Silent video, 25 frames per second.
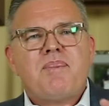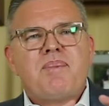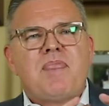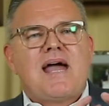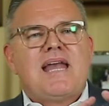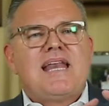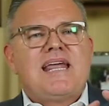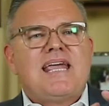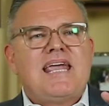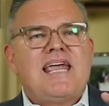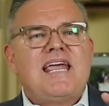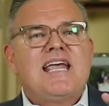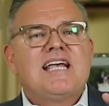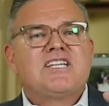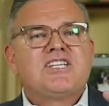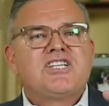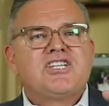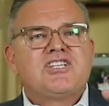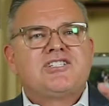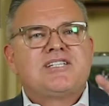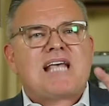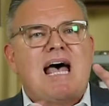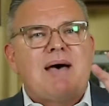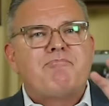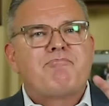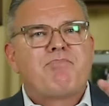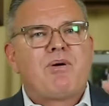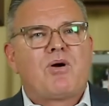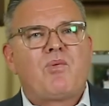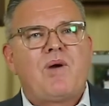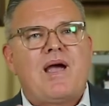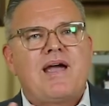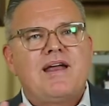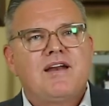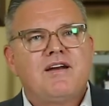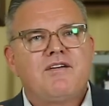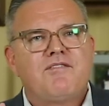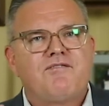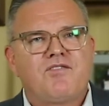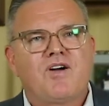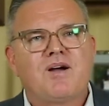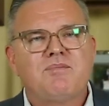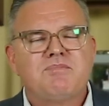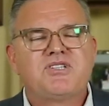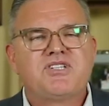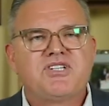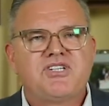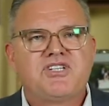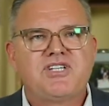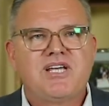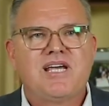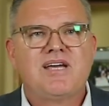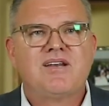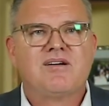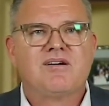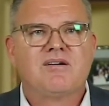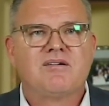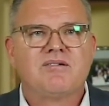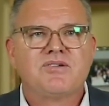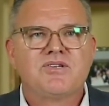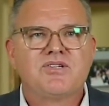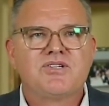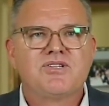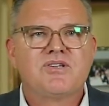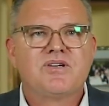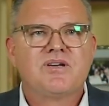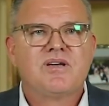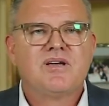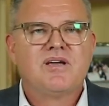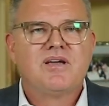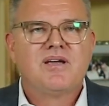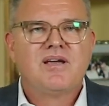that he is separated from sinners.